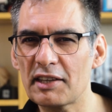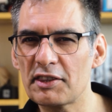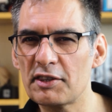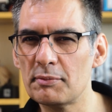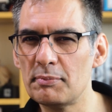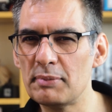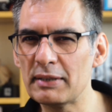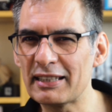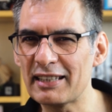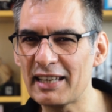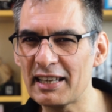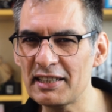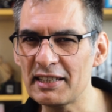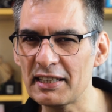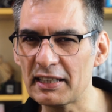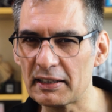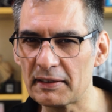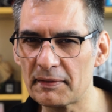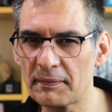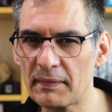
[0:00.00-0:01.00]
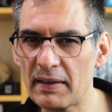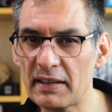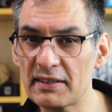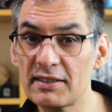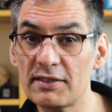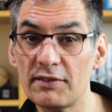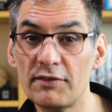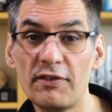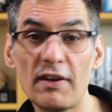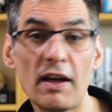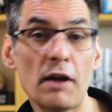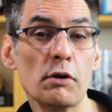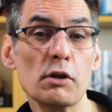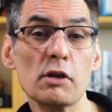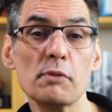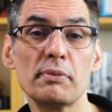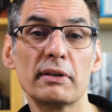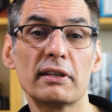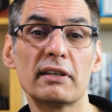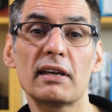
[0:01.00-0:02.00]
at the beginning, at the
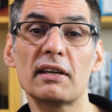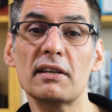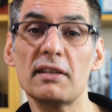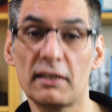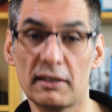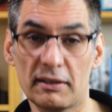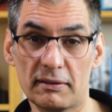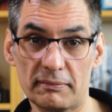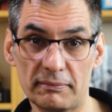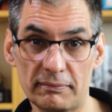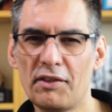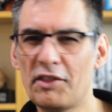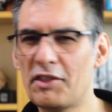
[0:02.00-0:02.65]
very beginning.